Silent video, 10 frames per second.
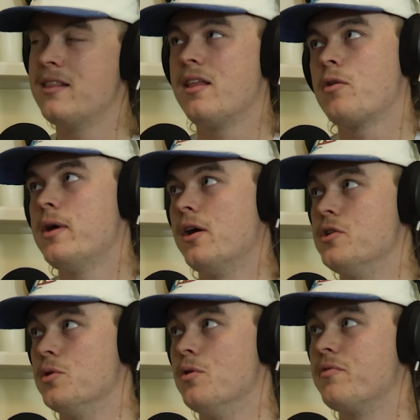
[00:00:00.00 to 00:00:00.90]
And like, we
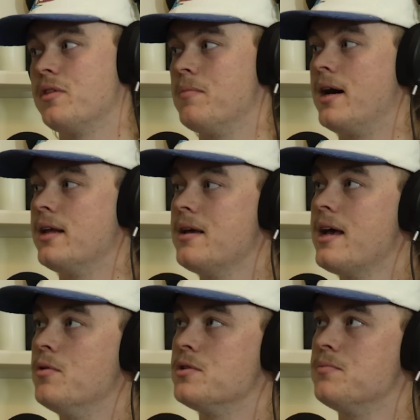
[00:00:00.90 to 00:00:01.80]
don't do it for the money.
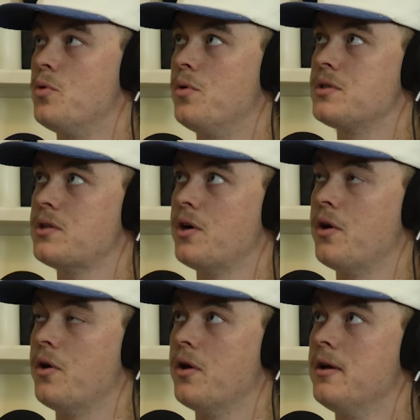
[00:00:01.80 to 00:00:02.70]
It was more
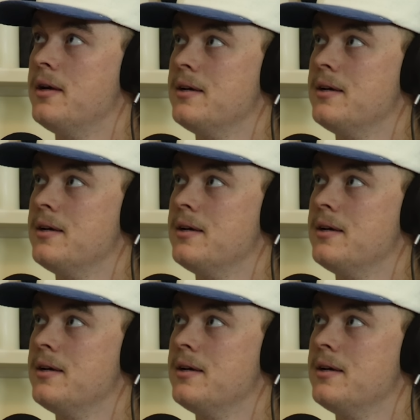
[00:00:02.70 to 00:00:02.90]
so